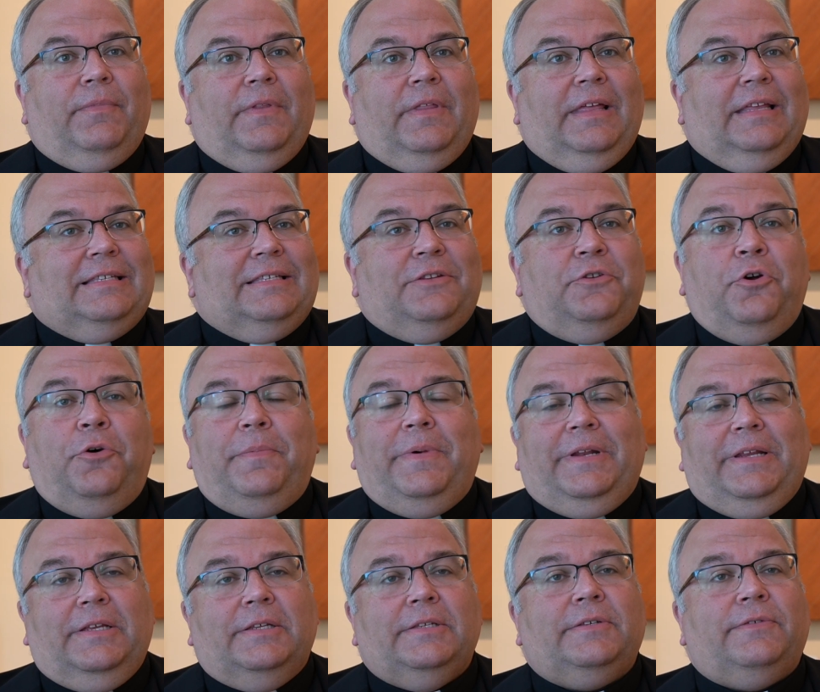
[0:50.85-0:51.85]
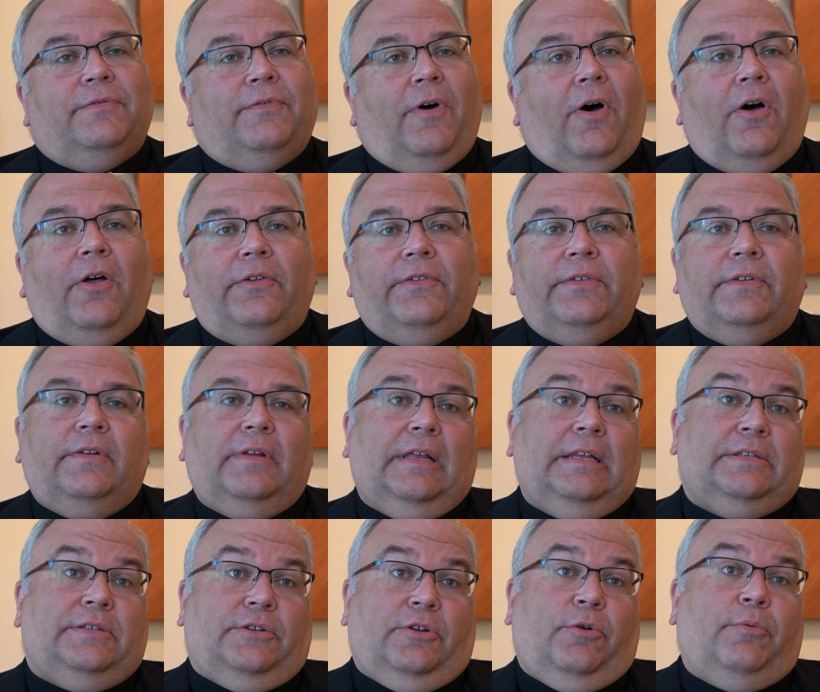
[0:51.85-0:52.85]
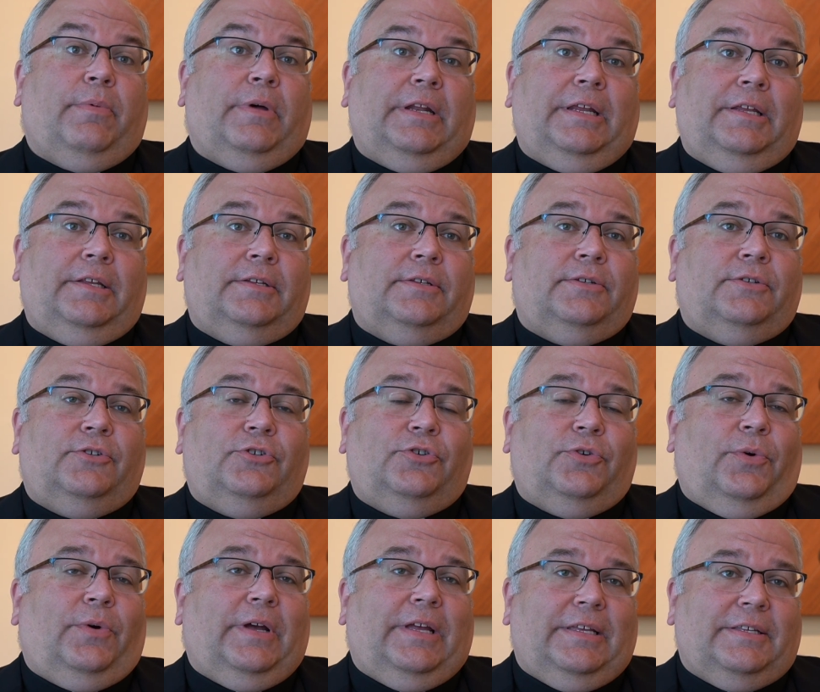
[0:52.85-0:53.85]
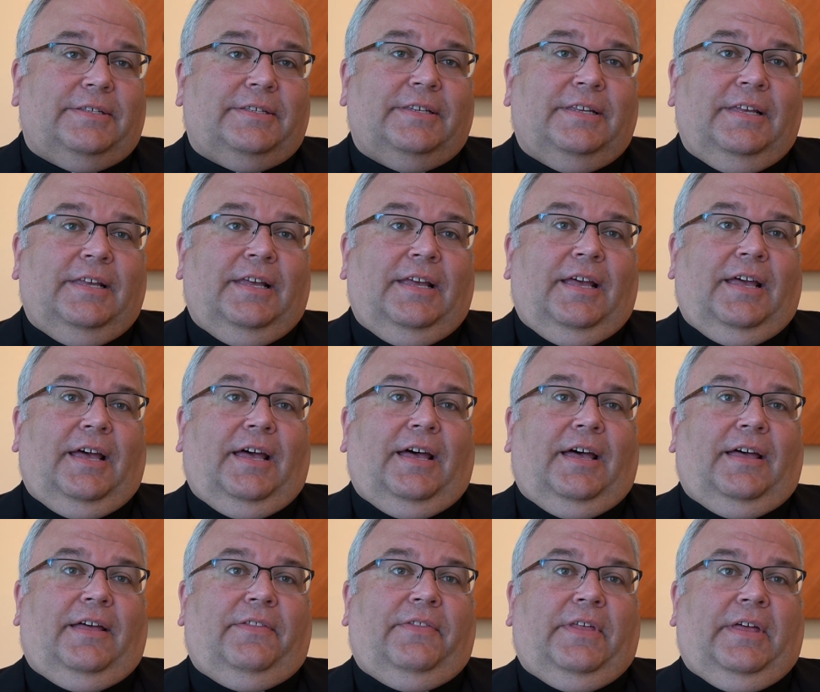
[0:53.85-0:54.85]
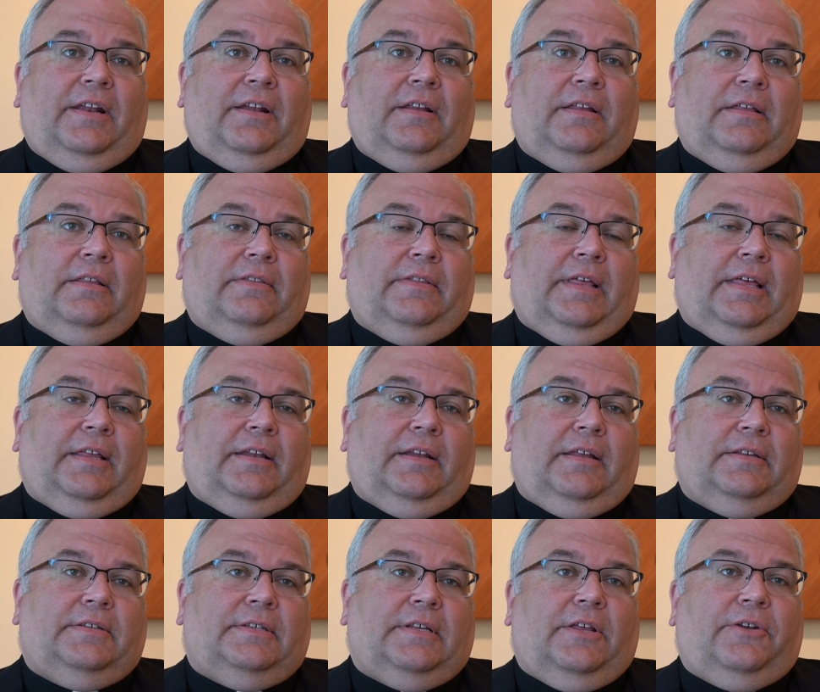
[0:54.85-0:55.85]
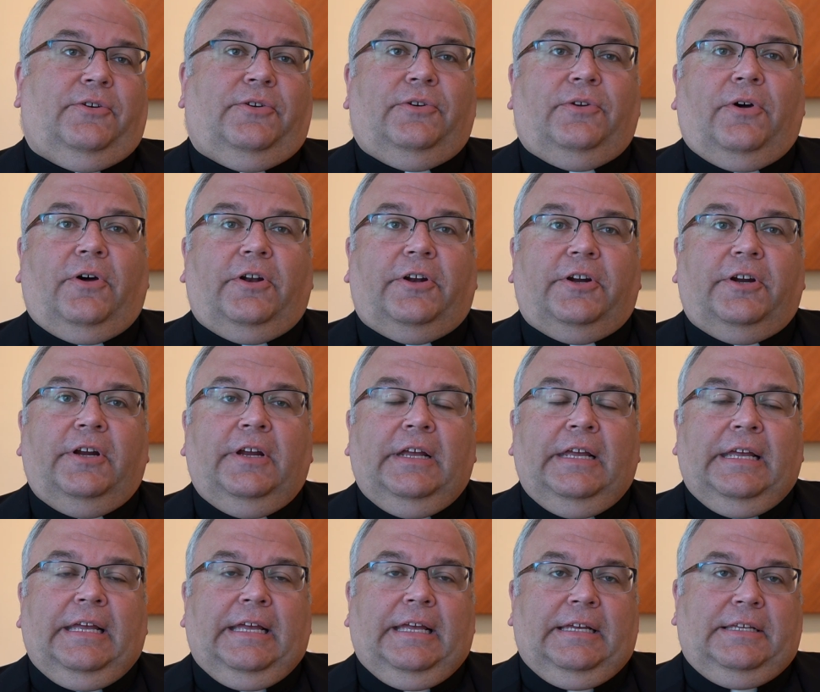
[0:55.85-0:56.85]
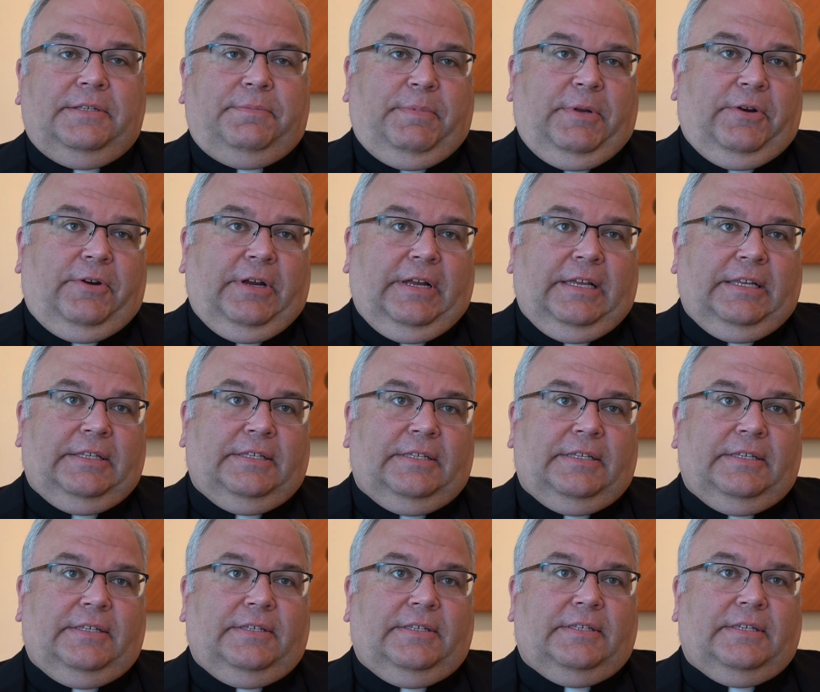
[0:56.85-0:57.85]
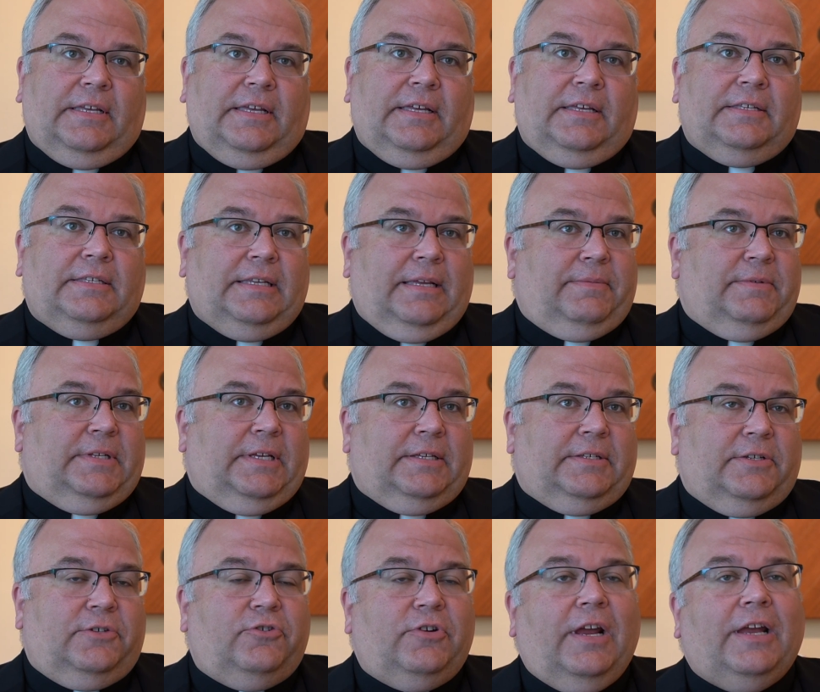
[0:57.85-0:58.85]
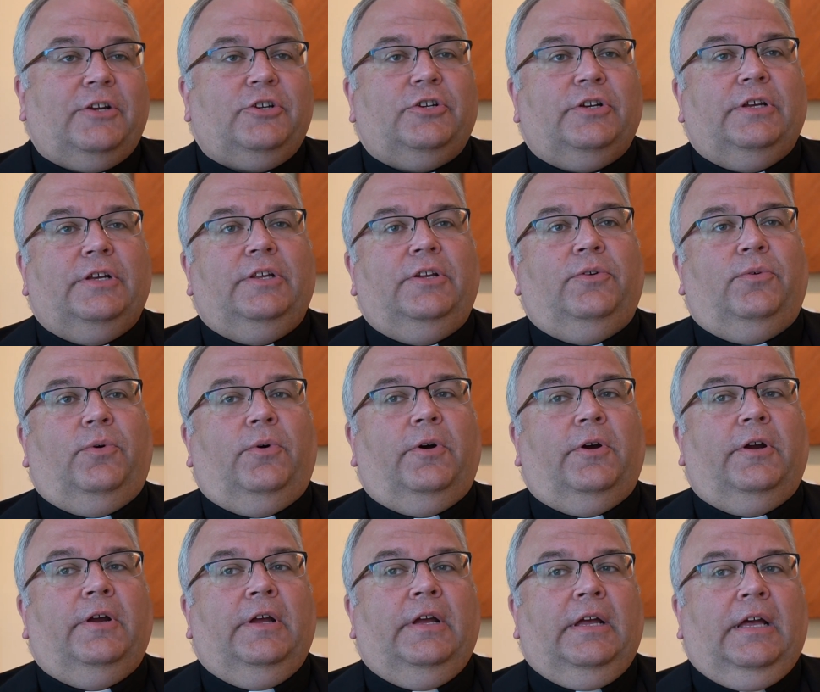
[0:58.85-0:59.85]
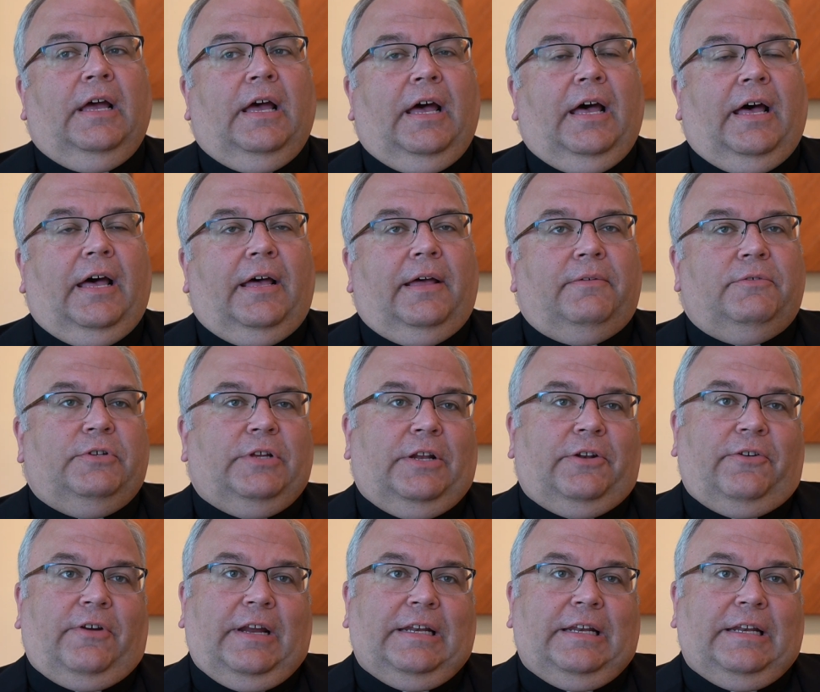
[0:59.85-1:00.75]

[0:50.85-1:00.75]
It's nobody's fault. It's nobody's choice that a son or daughter experiences same-sex attraction or gender